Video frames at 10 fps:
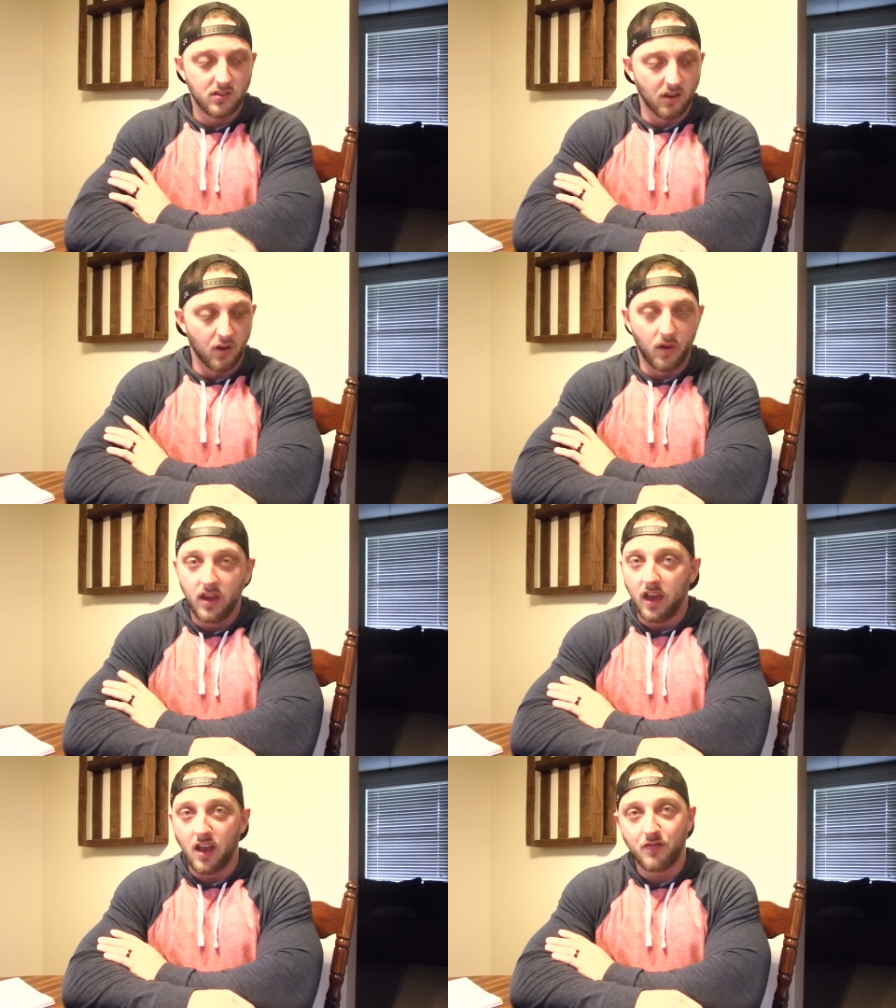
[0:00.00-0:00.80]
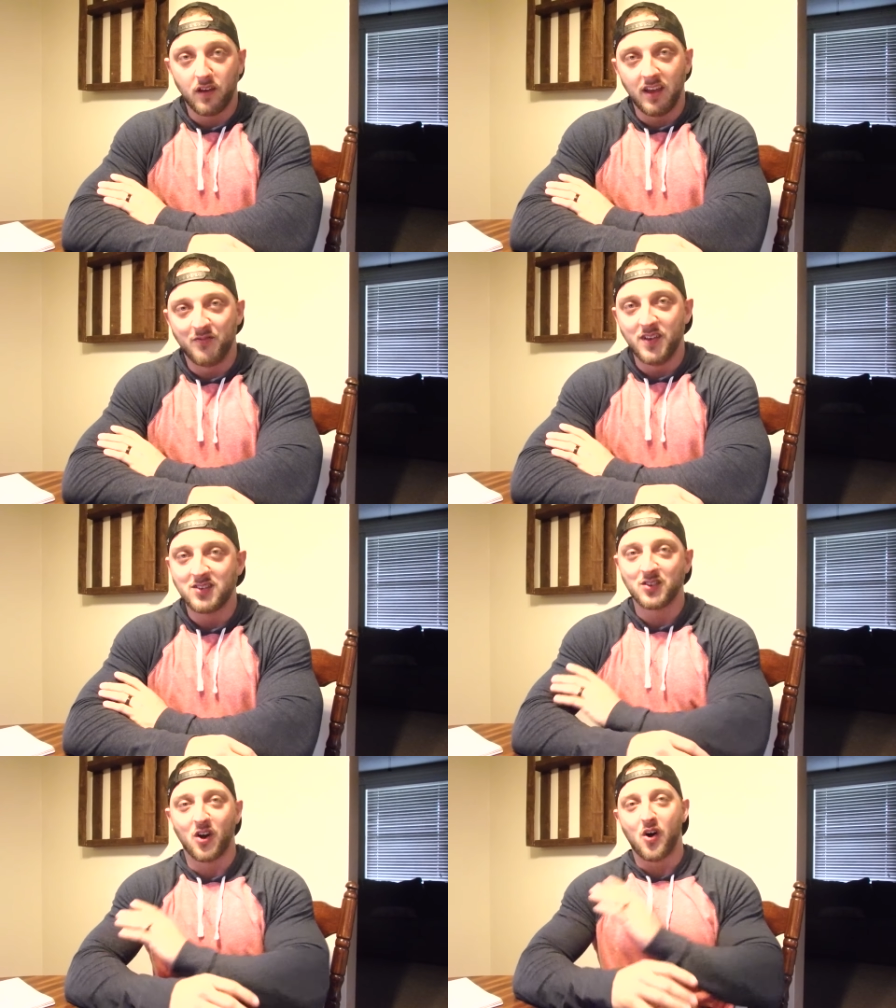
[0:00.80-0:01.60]
So if
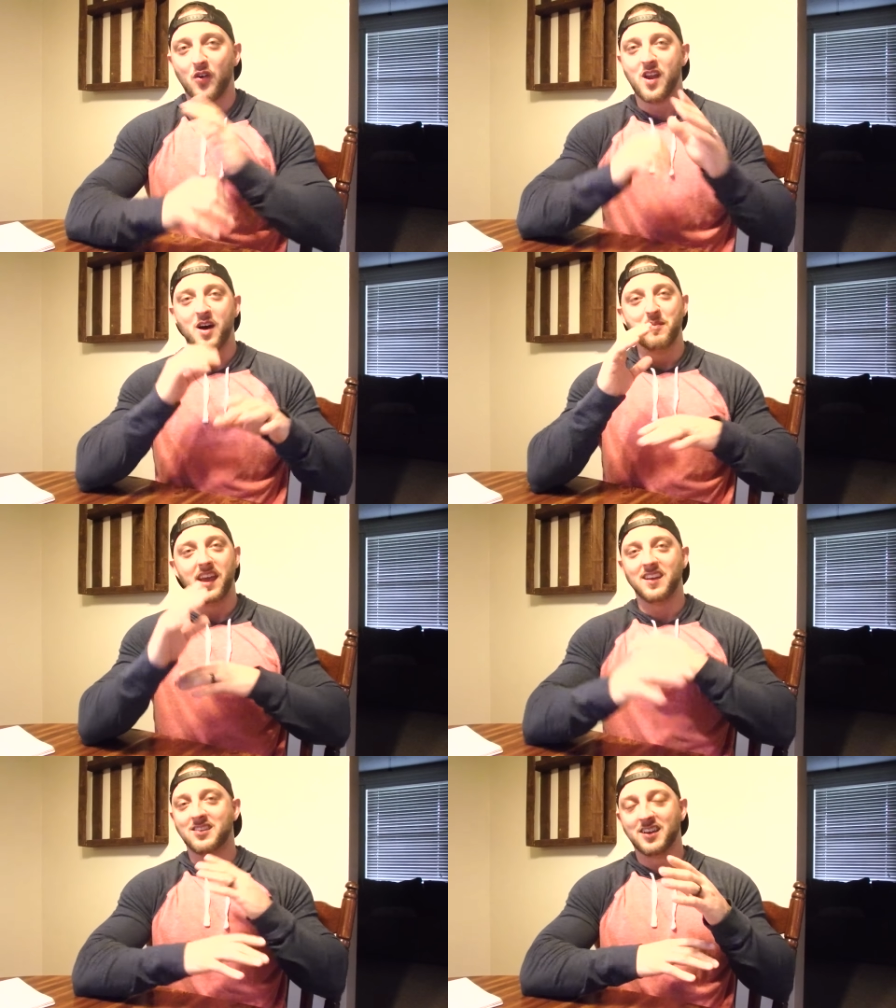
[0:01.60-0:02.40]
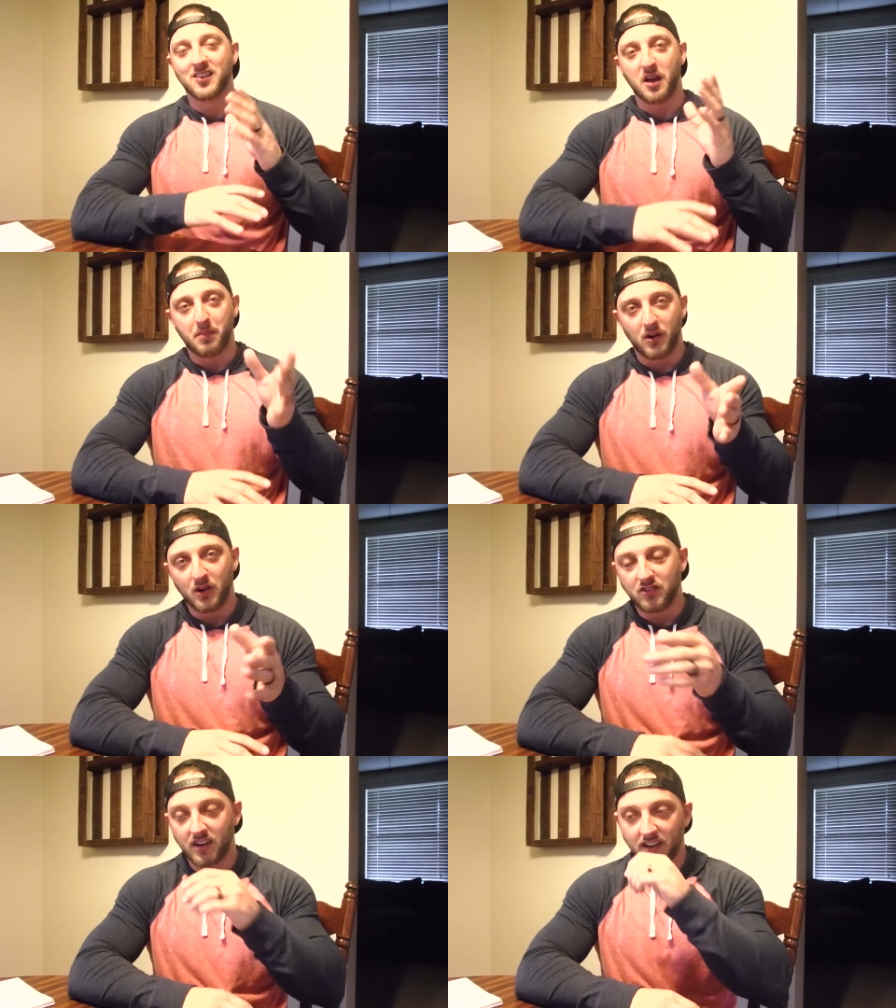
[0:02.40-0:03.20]
this is all not making sense, I
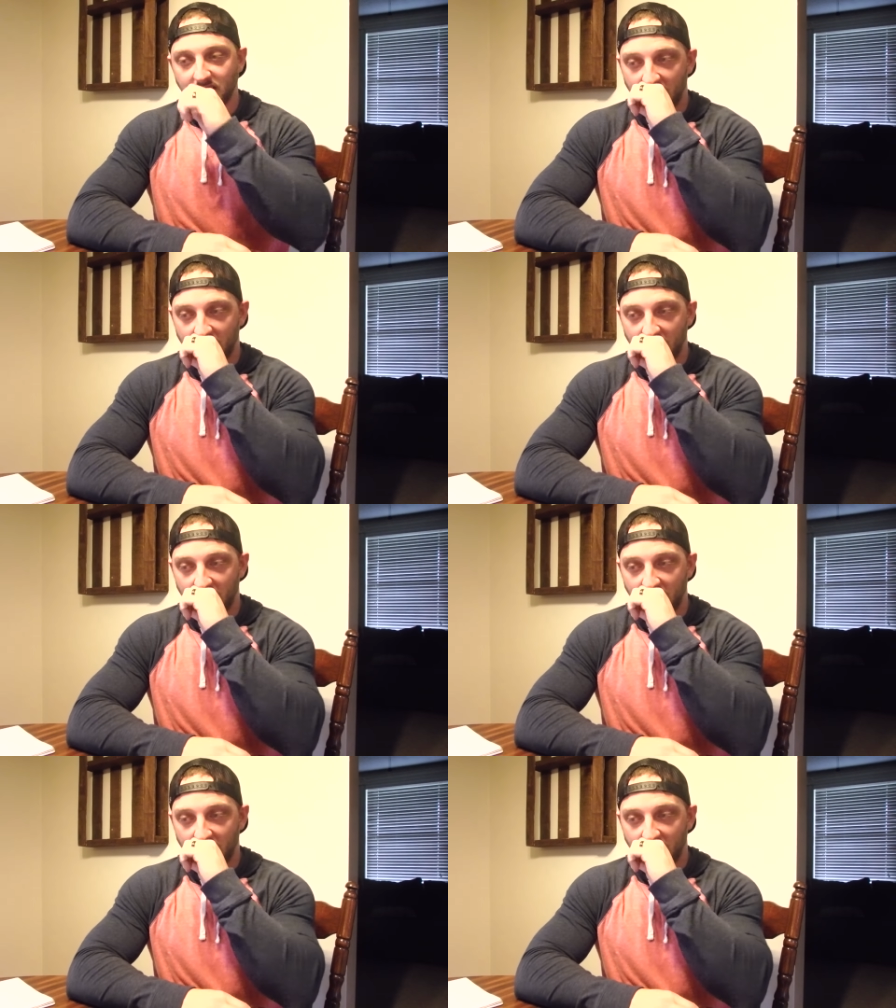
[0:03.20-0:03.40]
apologize.